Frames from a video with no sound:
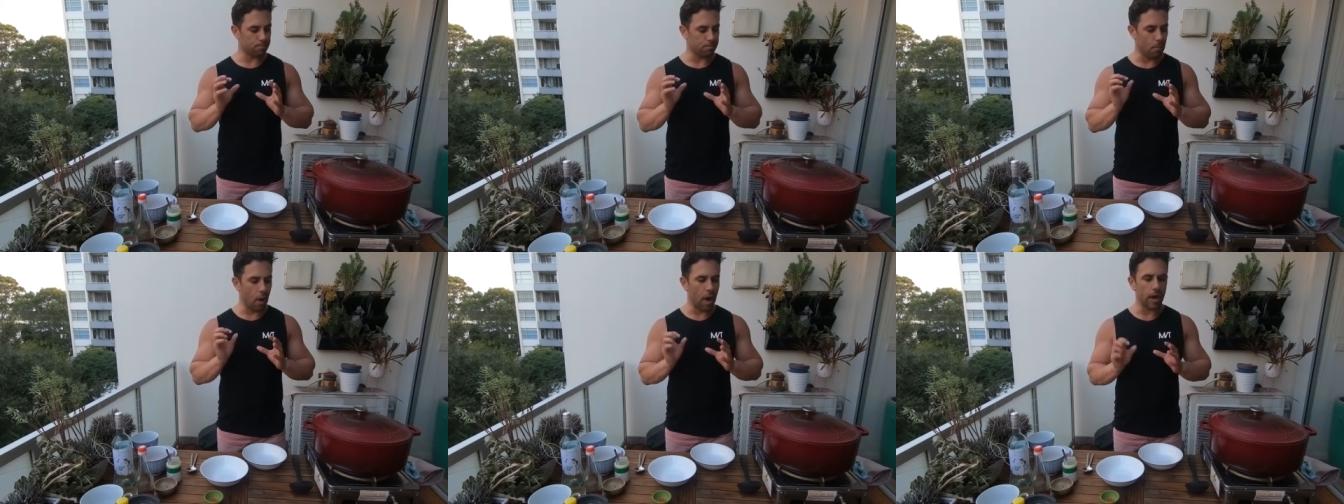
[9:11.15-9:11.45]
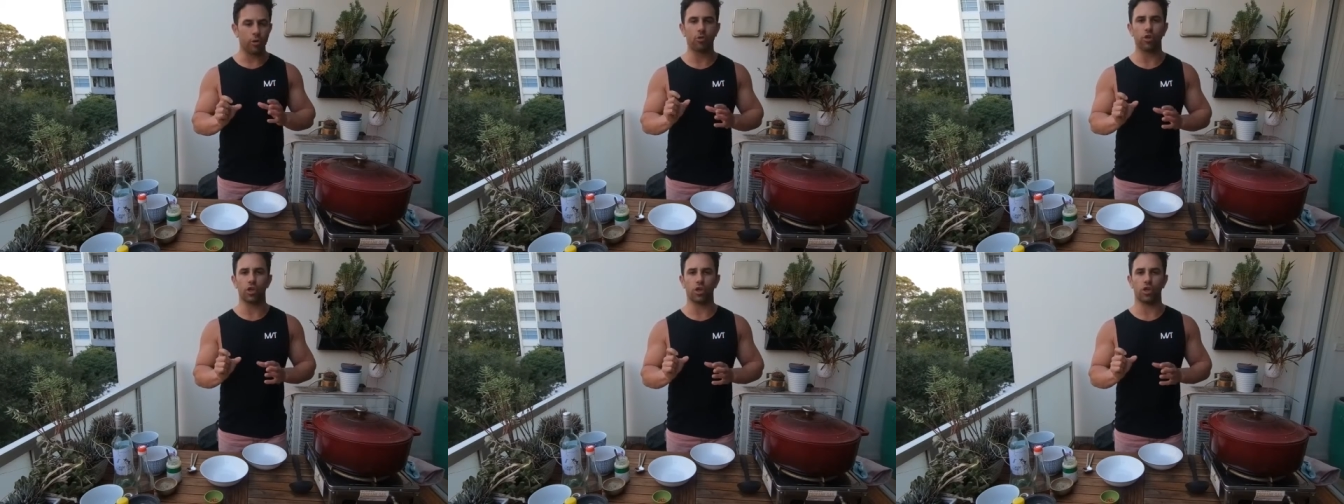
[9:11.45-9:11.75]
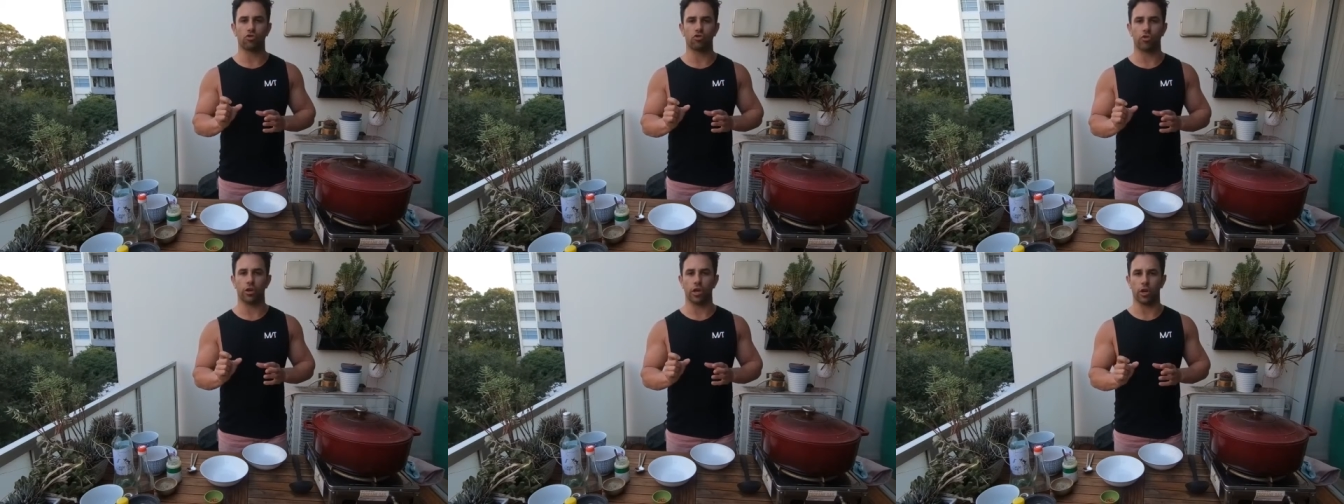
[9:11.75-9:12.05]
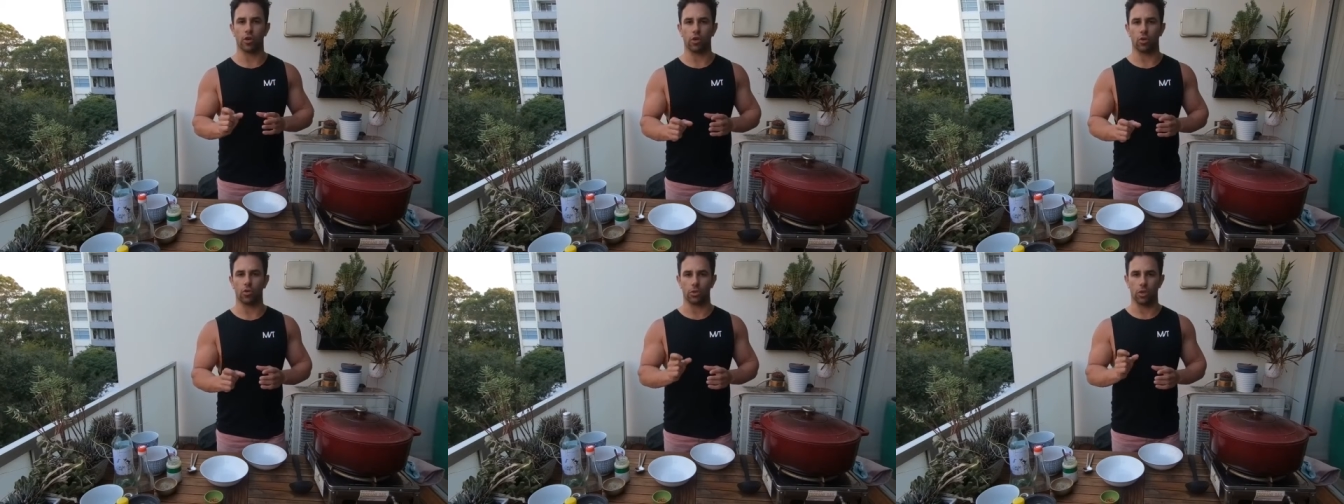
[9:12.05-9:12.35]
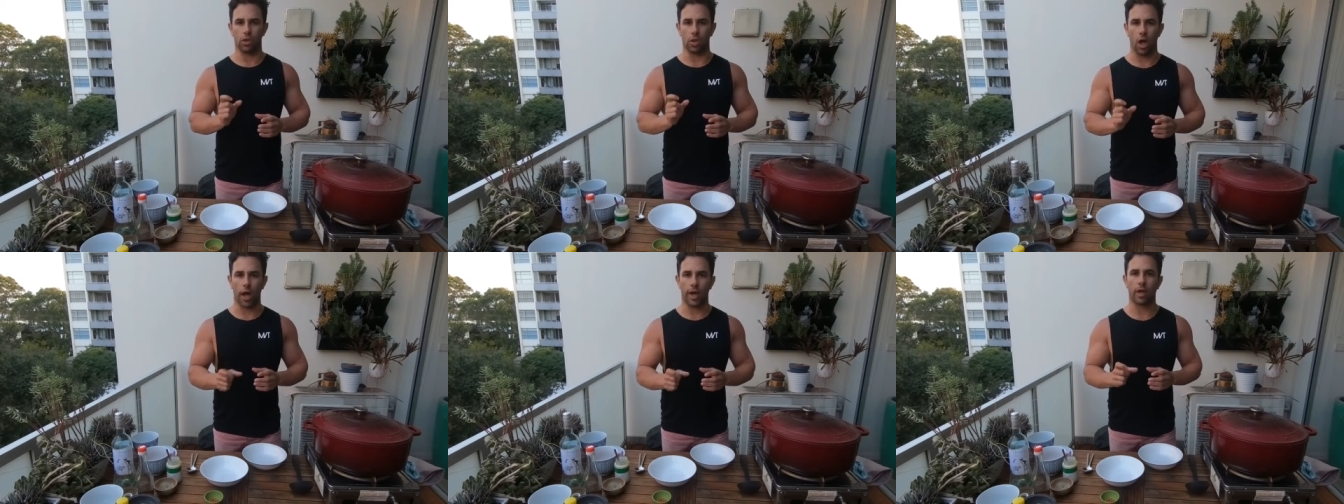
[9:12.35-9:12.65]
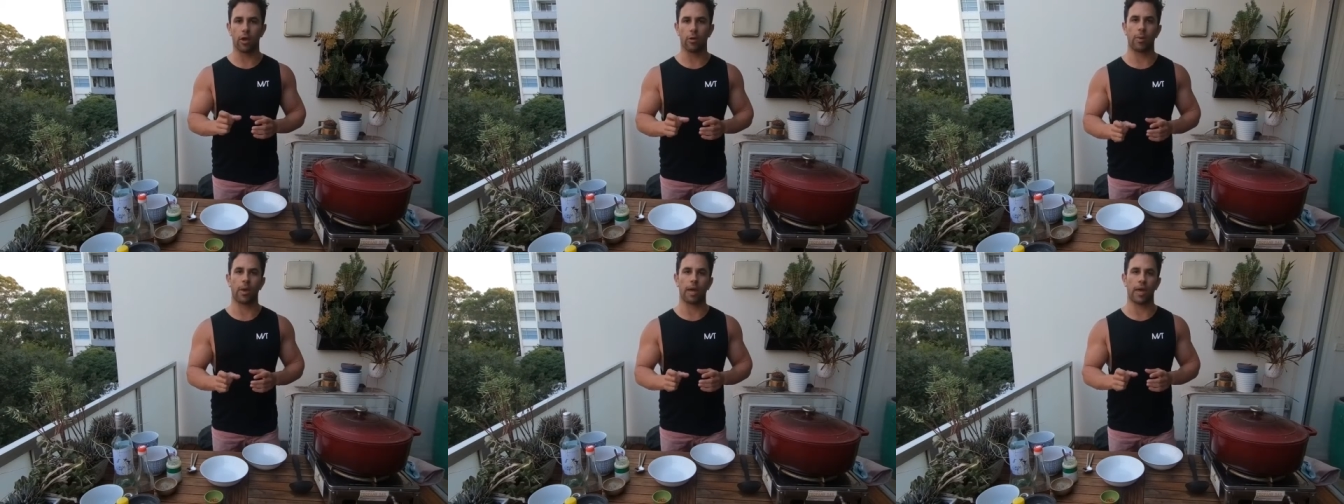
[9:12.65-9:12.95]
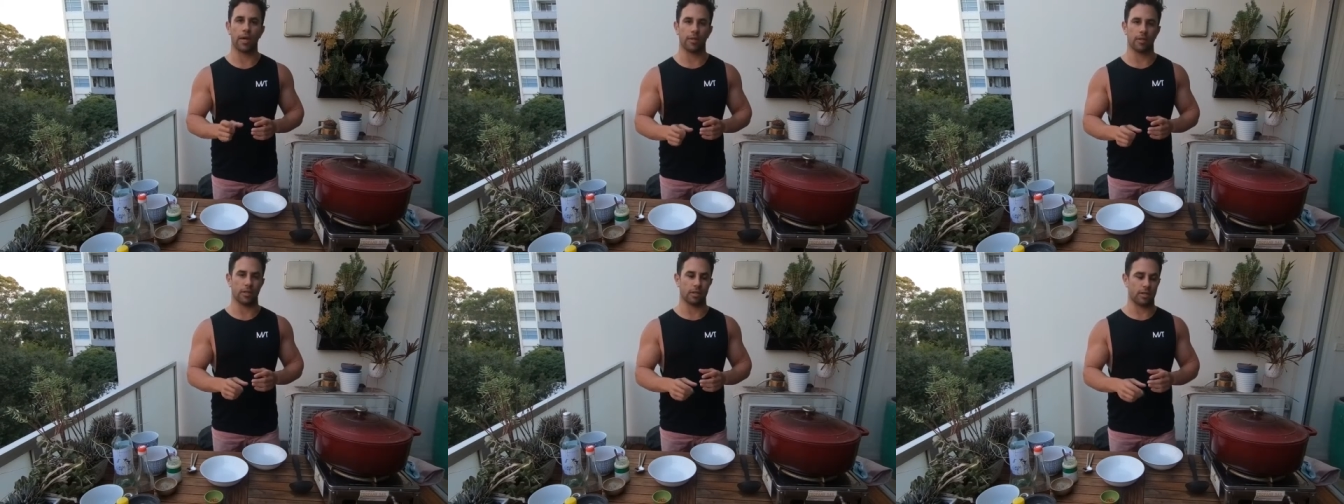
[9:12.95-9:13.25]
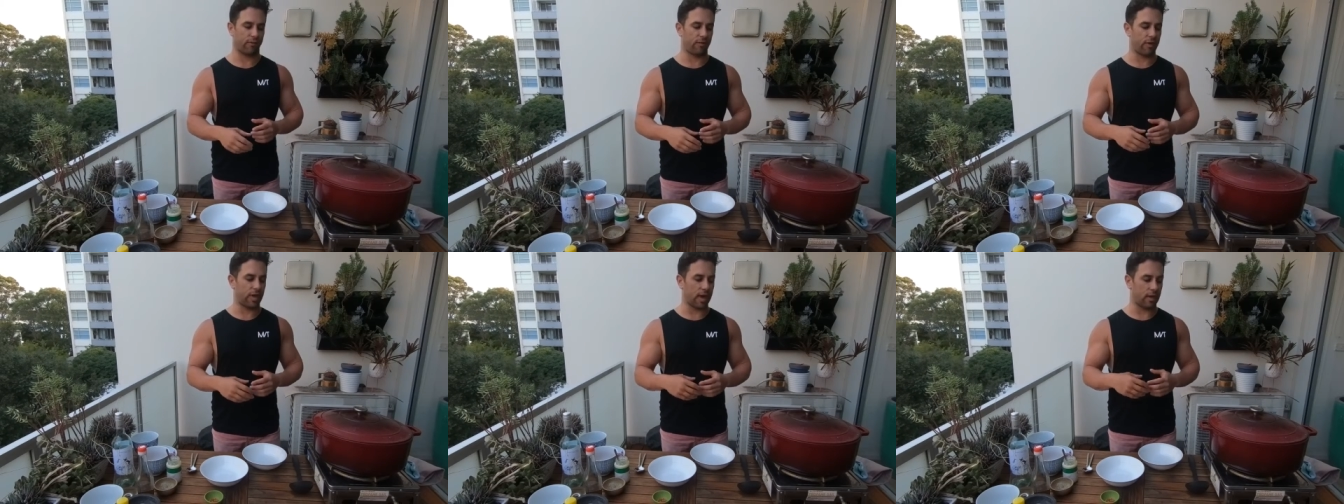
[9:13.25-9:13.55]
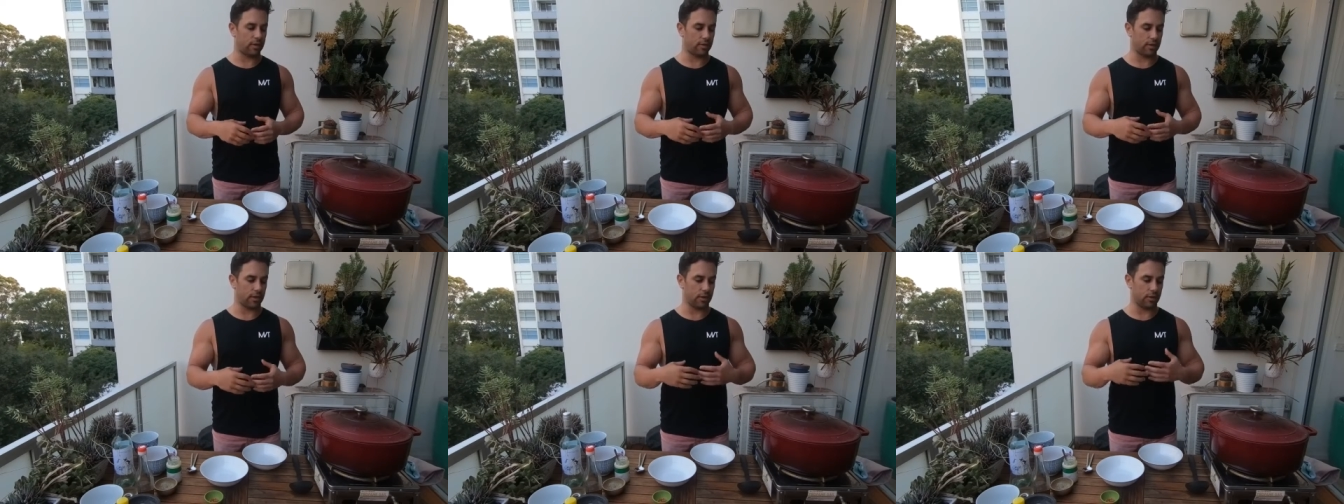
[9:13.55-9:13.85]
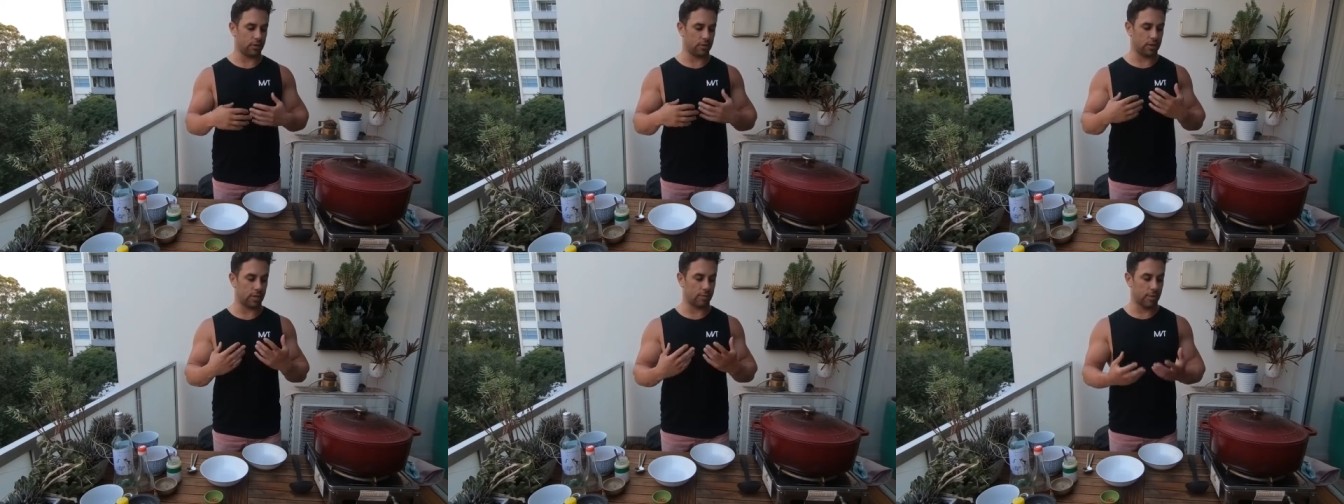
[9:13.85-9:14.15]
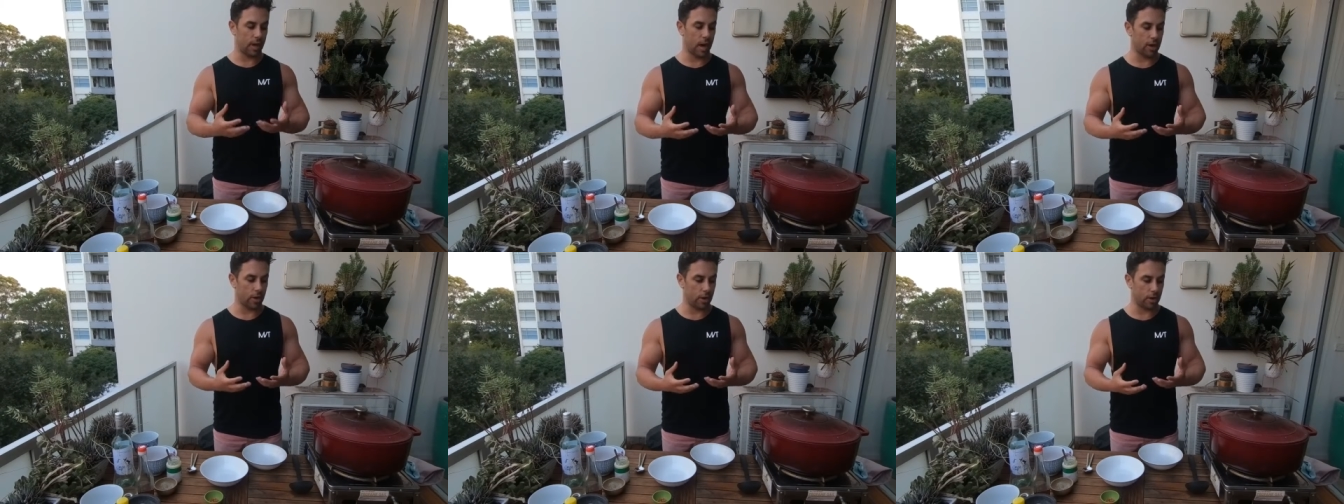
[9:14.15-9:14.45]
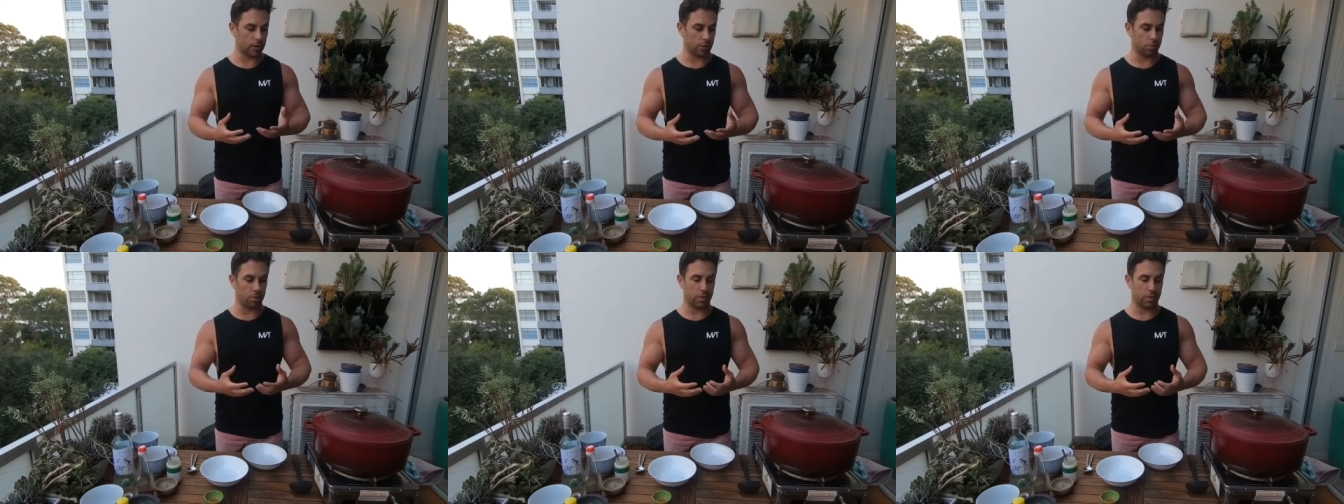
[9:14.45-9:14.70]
micronutrient called lycopene that's found in tomatoes,